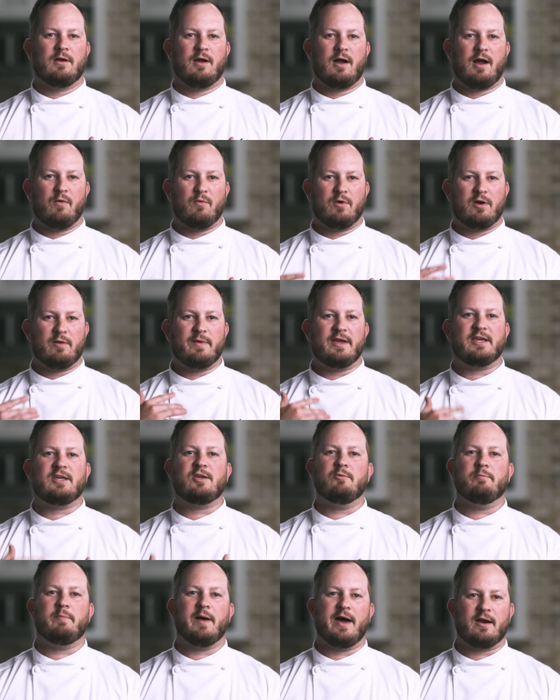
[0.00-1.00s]
I wanna make
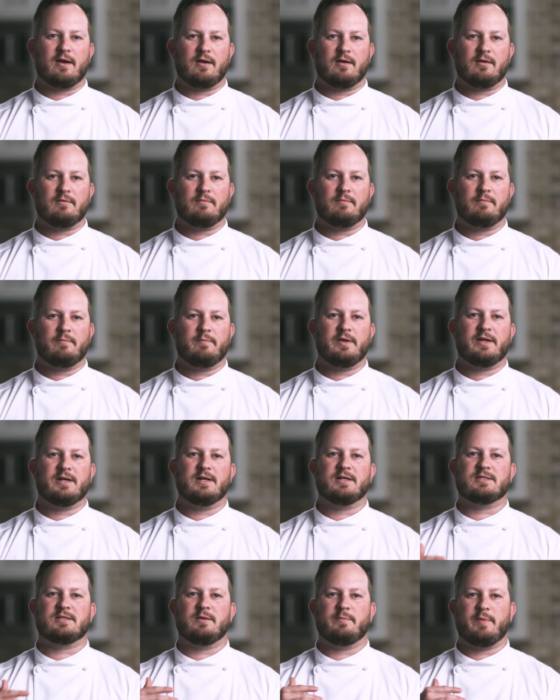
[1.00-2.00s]
you better
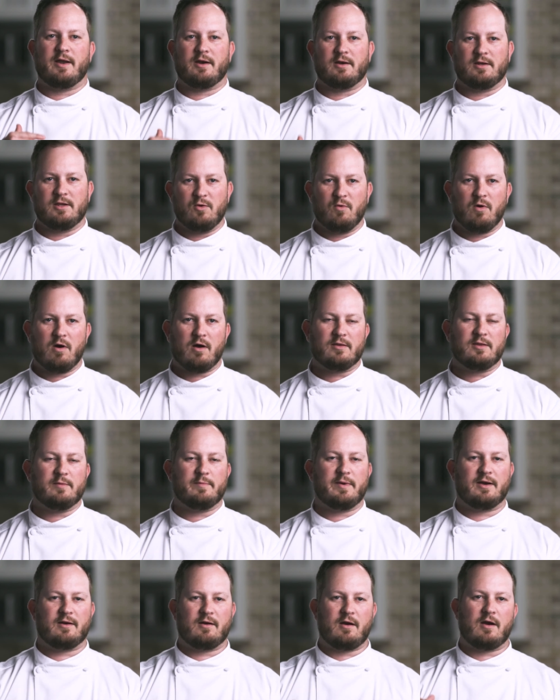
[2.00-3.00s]
because the better you are, the
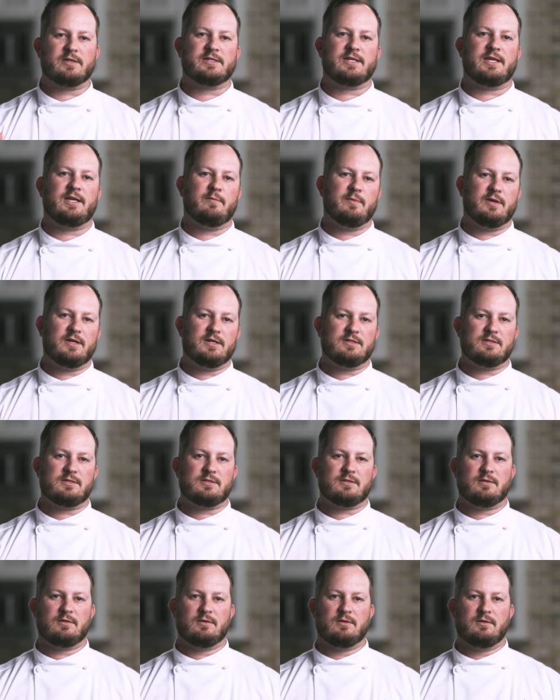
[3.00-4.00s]
better our team
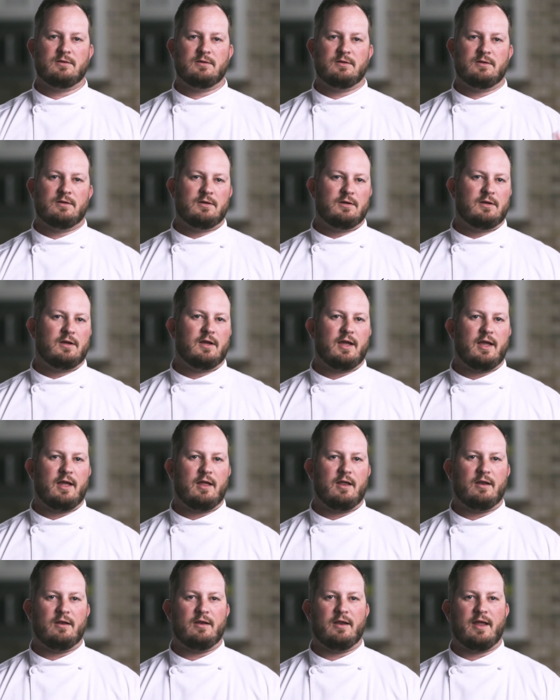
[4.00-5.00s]
is
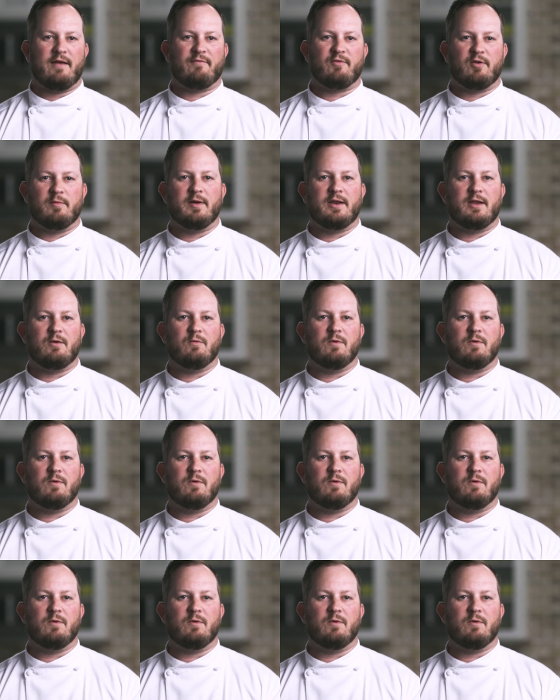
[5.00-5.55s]
and everybody